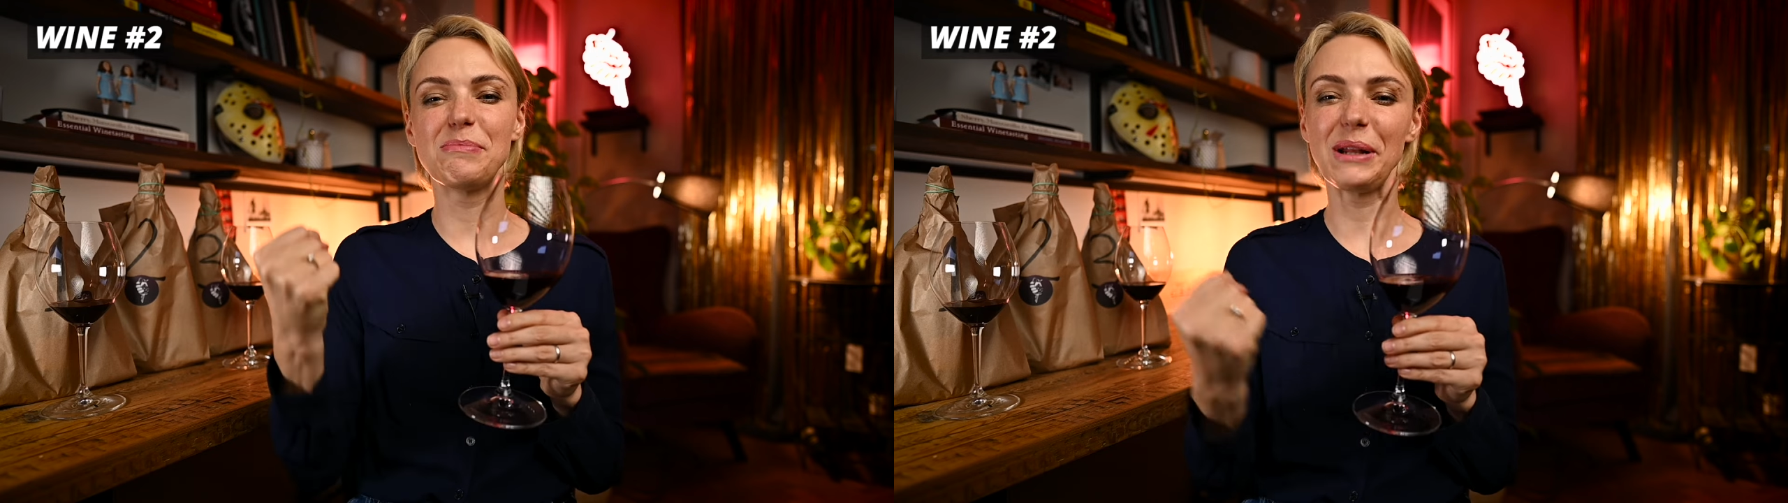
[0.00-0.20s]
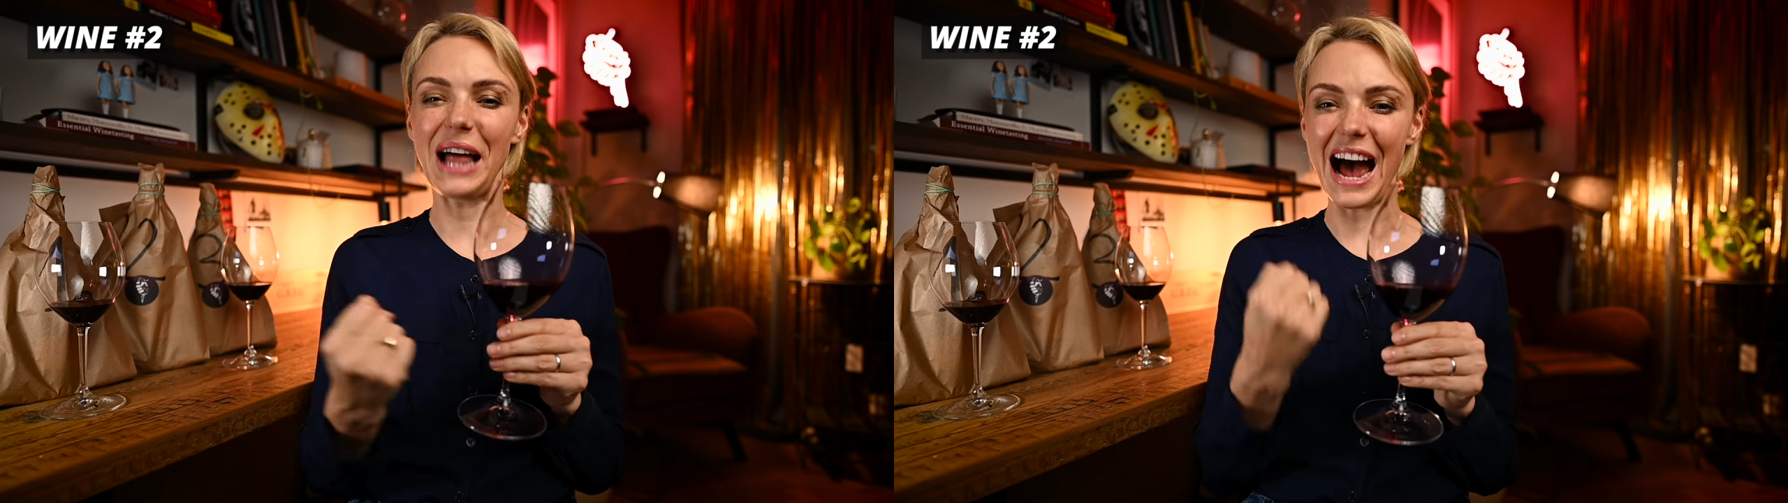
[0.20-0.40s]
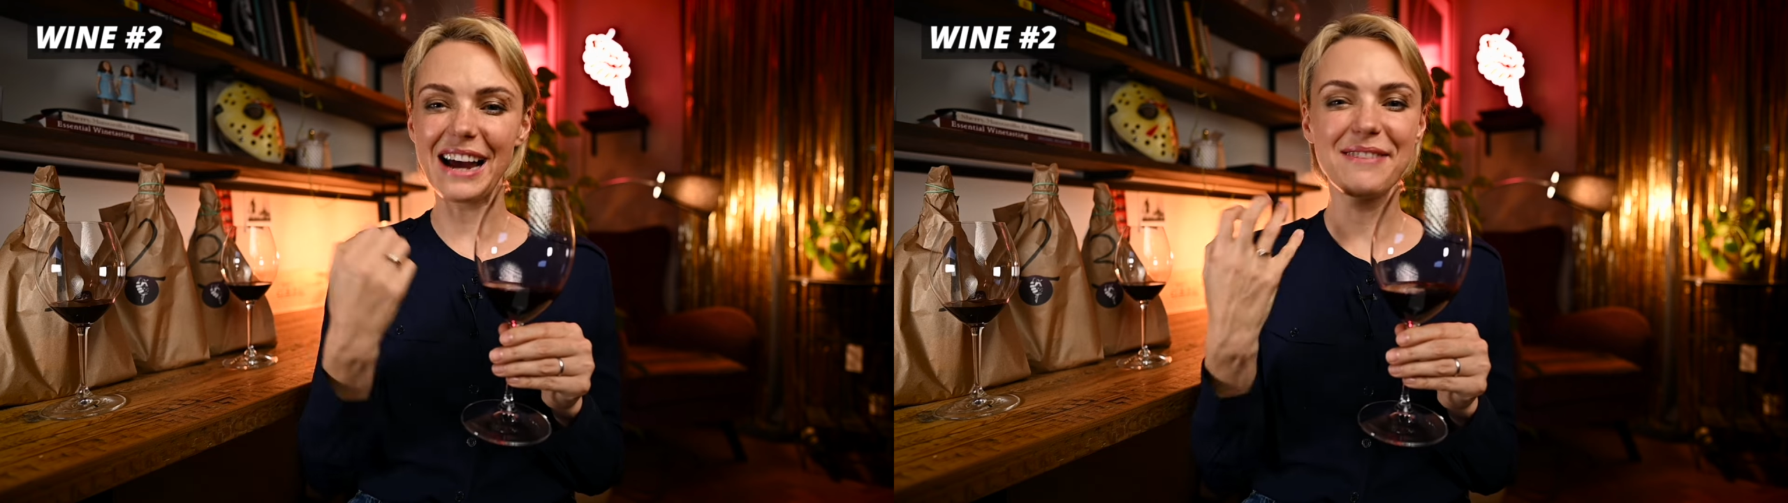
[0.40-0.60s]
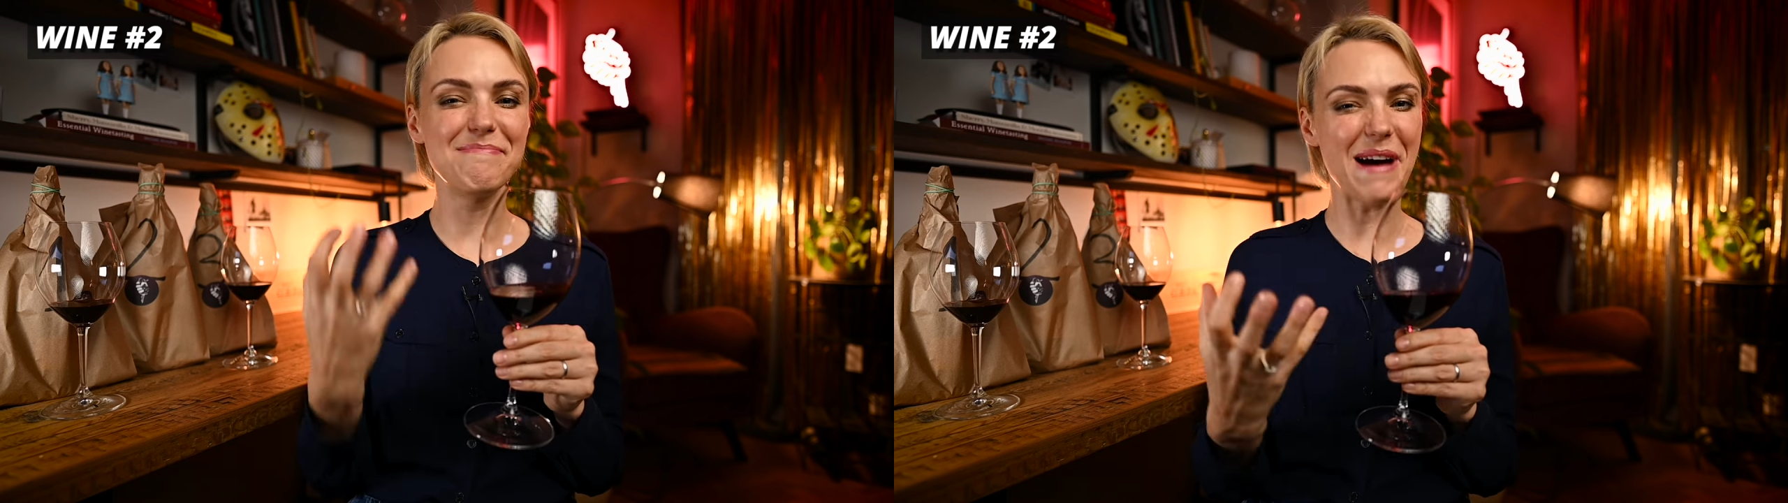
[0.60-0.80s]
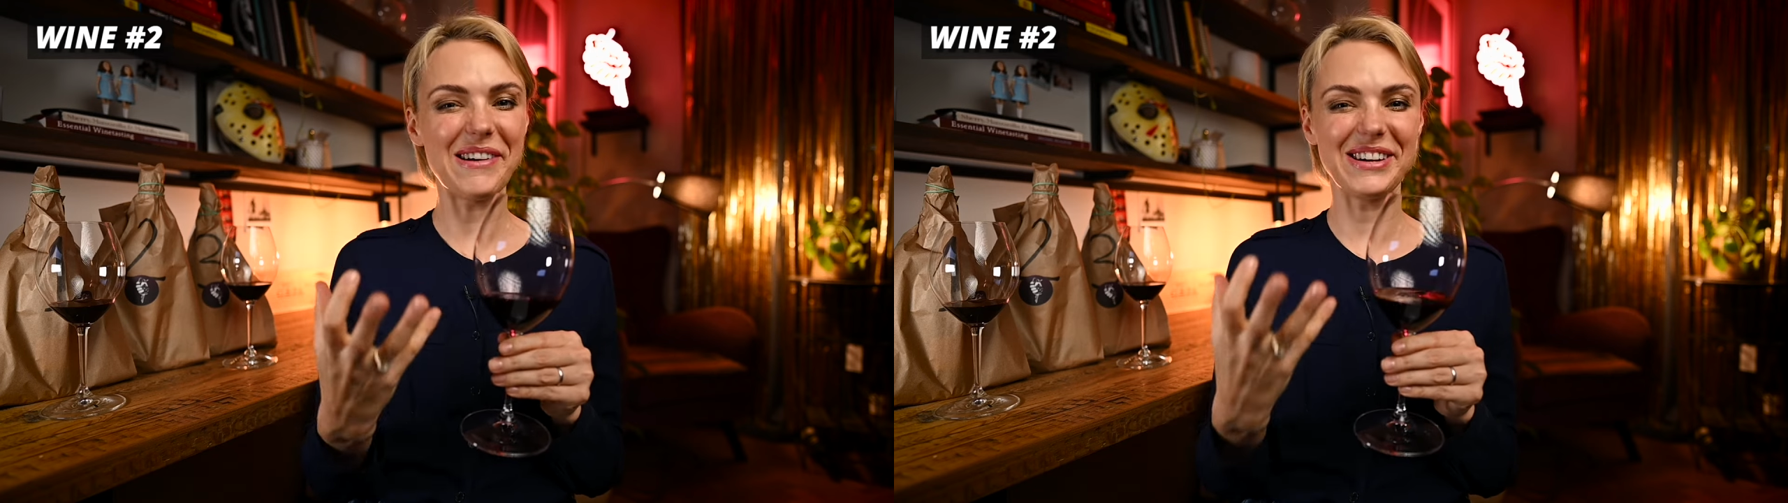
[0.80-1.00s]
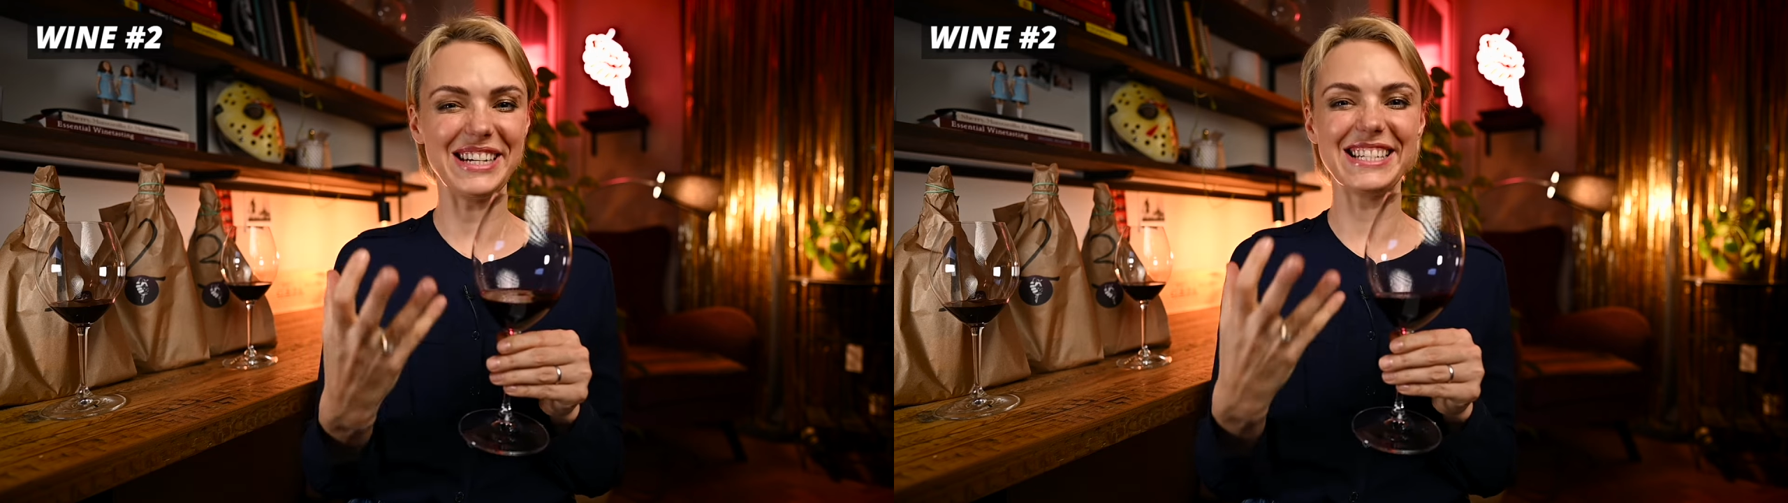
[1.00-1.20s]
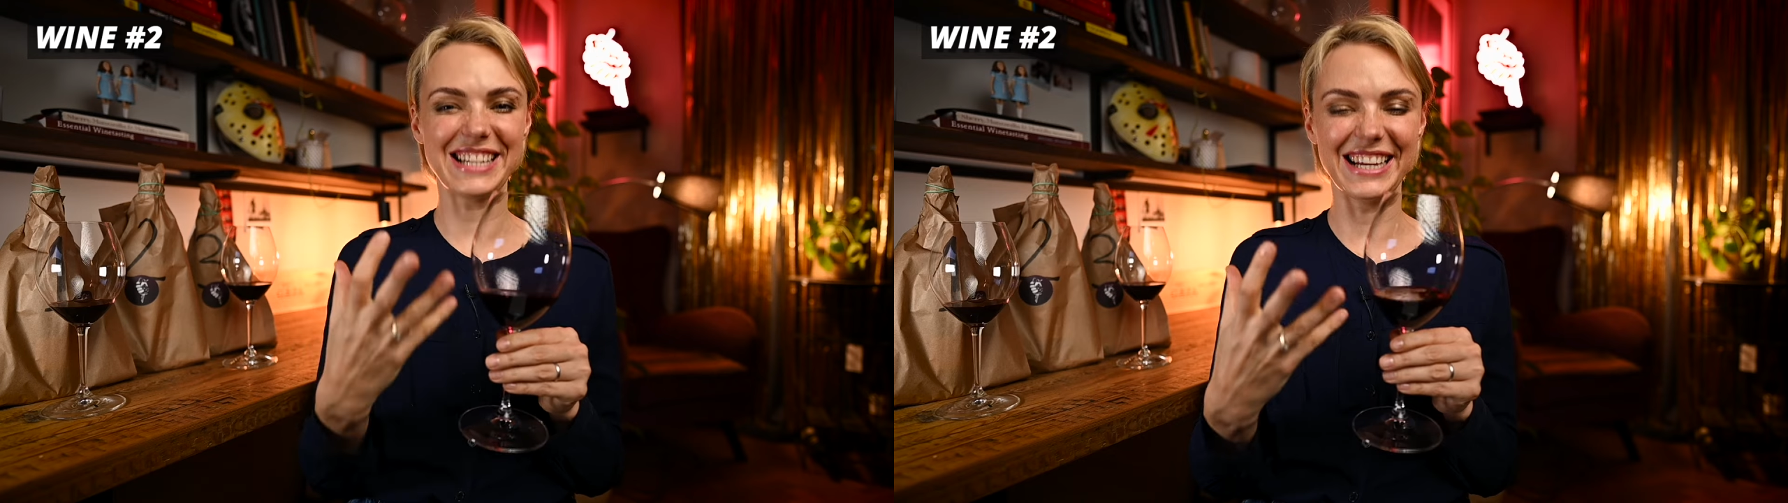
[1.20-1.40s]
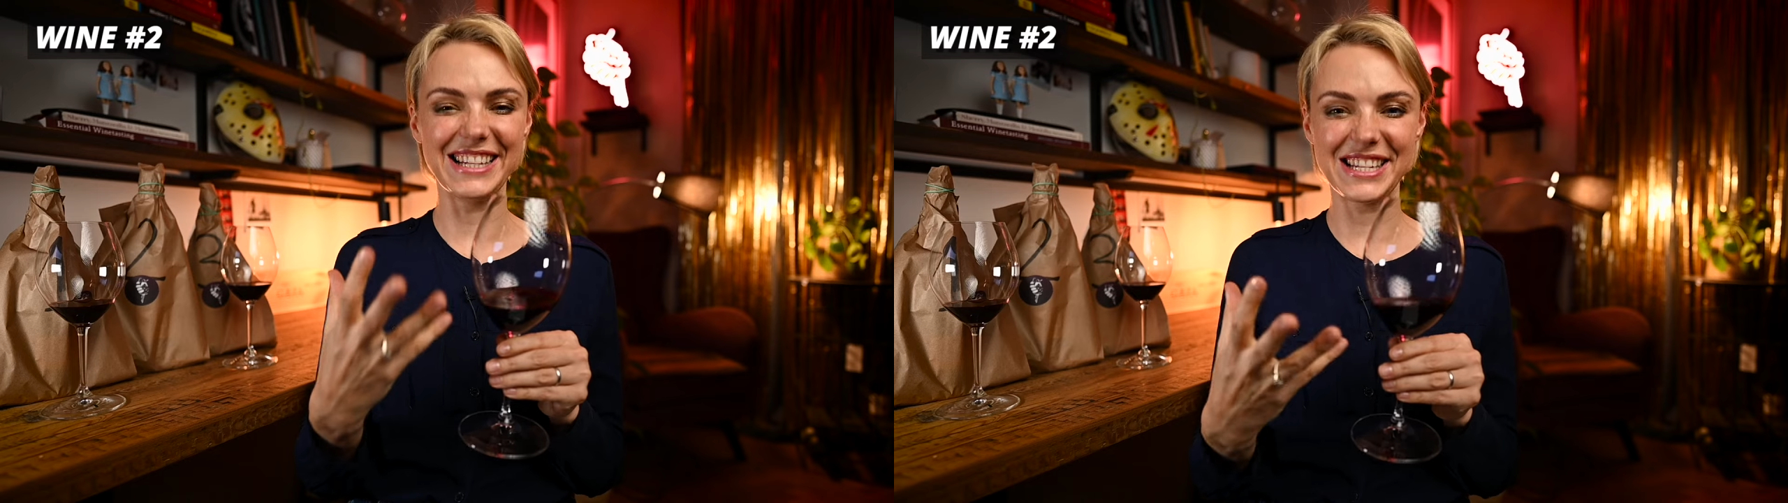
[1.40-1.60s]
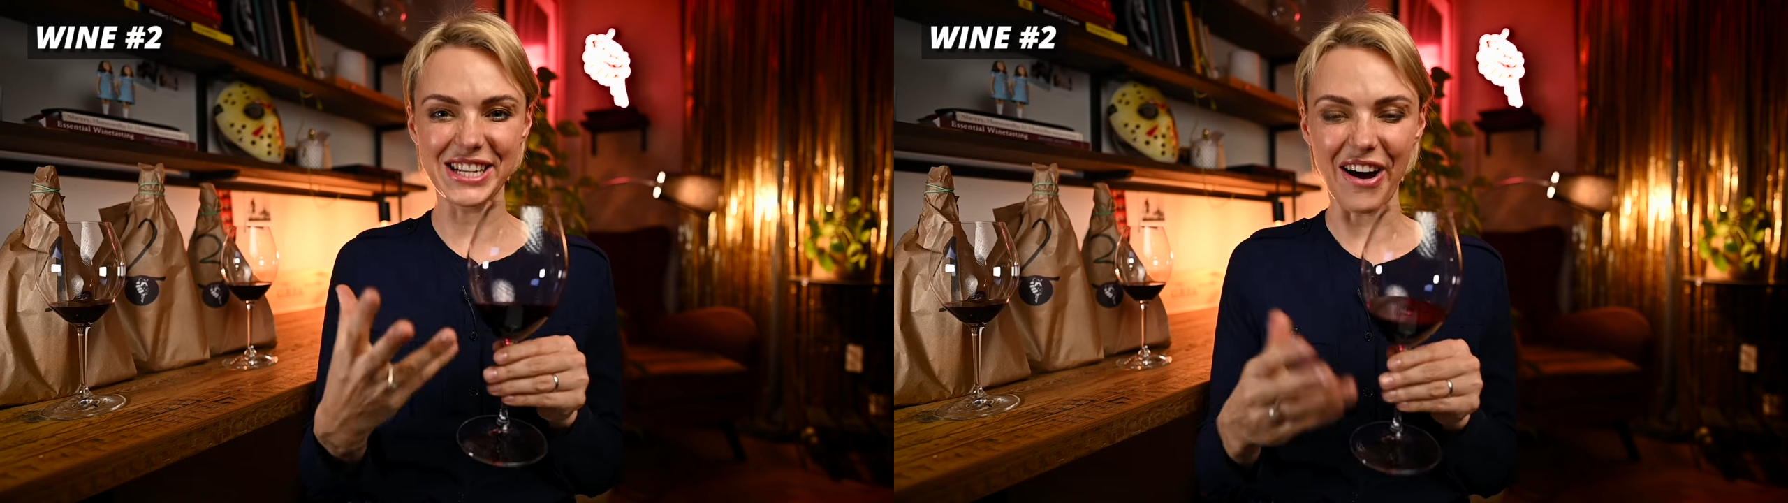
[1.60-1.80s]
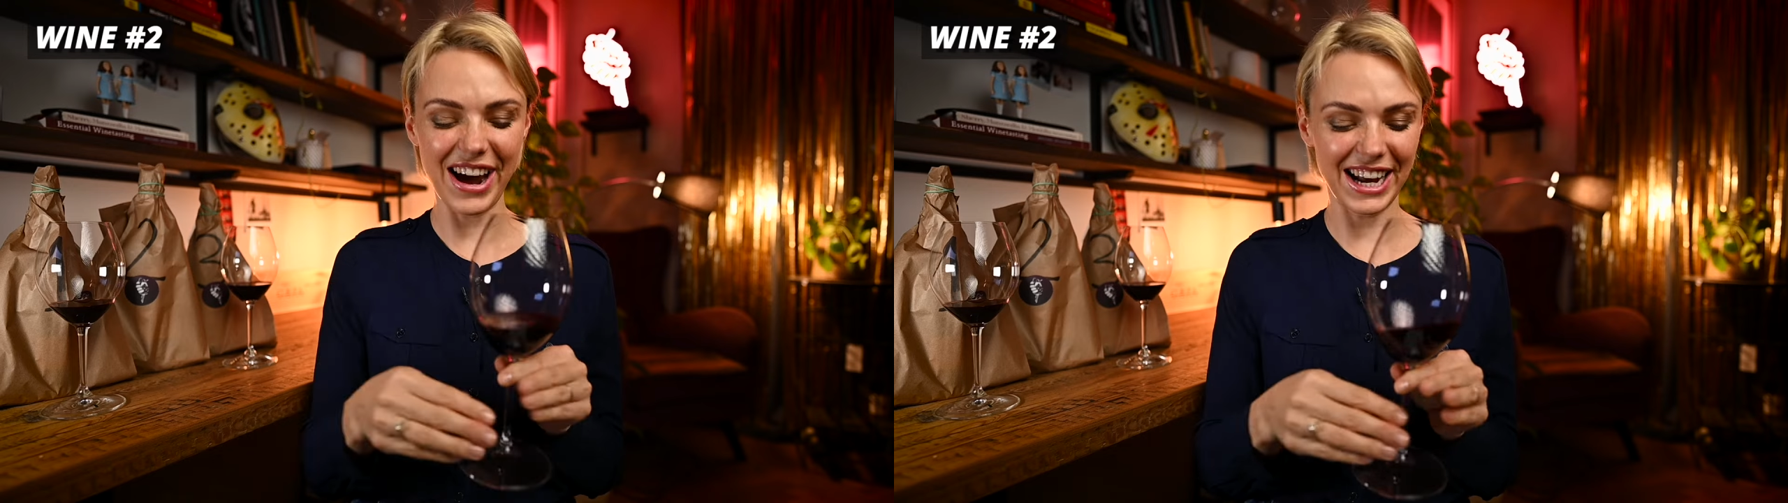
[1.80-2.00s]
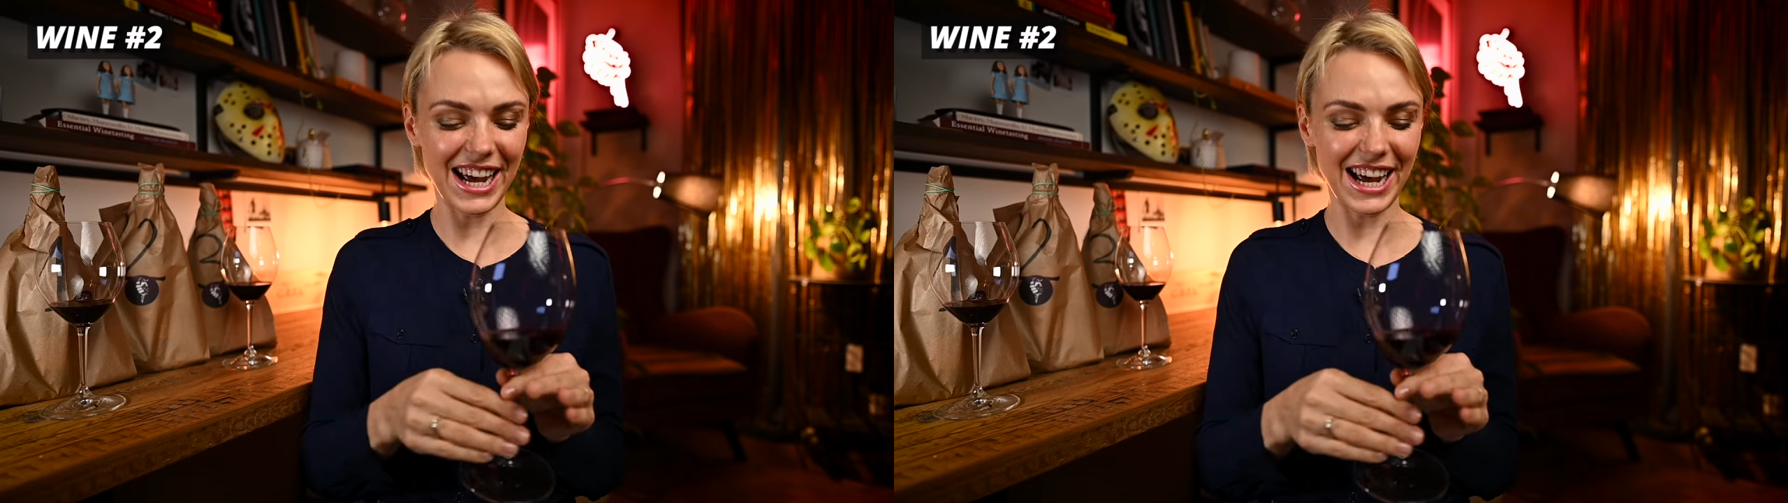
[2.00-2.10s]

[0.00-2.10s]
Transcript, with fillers: blackberries inside